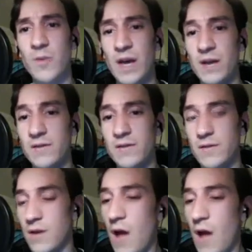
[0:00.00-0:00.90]
man.
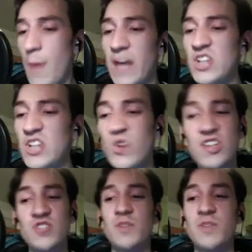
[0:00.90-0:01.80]
I'm not going to do it
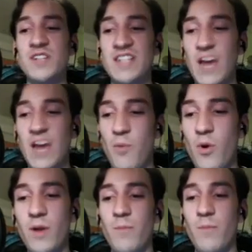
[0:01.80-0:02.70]
on stream because that's kind of
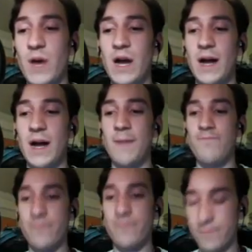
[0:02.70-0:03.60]
boring, but I
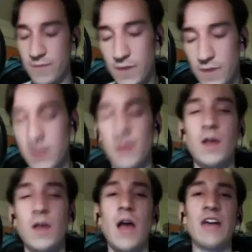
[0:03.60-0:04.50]

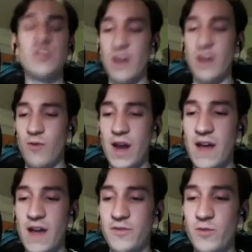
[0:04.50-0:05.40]
can do that right
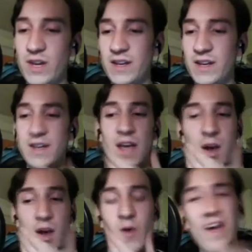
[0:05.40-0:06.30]
after we
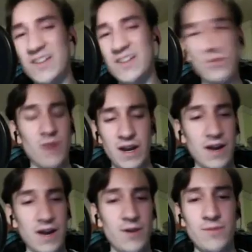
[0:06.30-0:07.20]
get... Oh, I can do it right now.